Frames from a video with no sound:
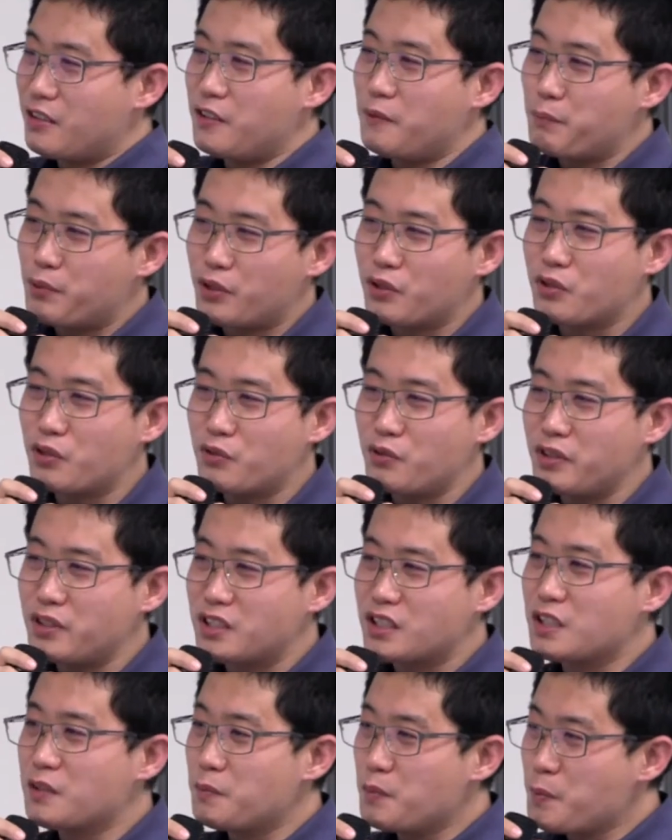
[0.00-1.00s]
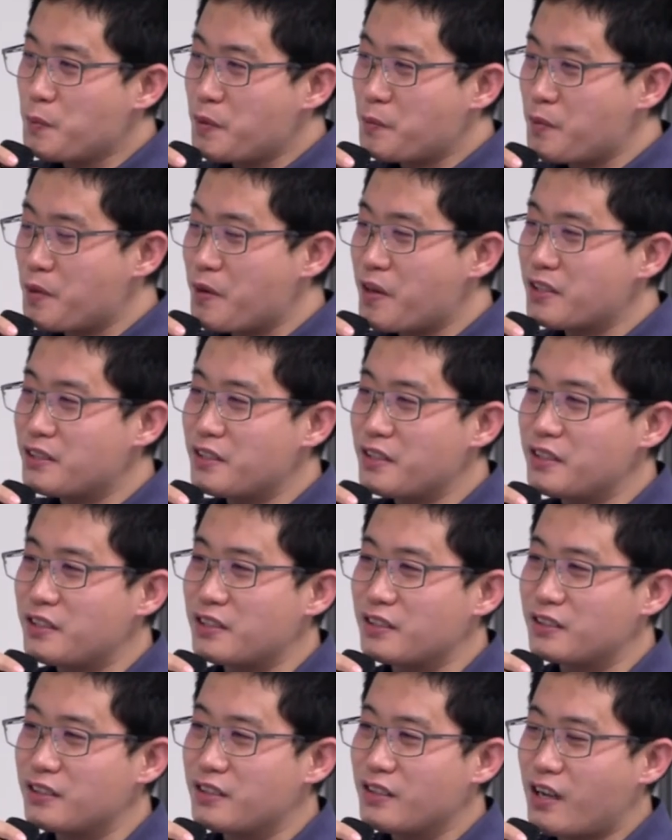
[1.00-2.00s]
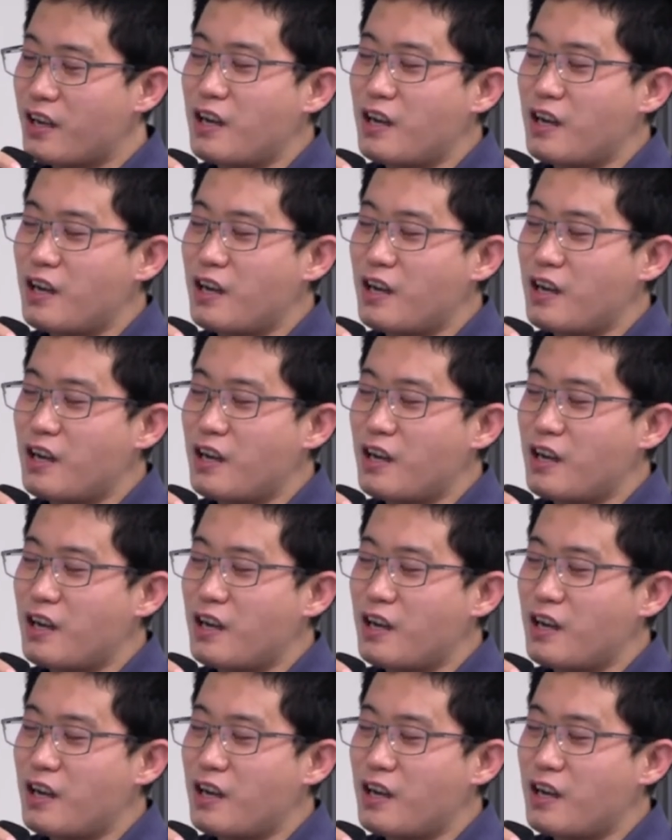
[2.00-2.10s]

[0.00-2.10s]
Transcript: empirical risk minimization,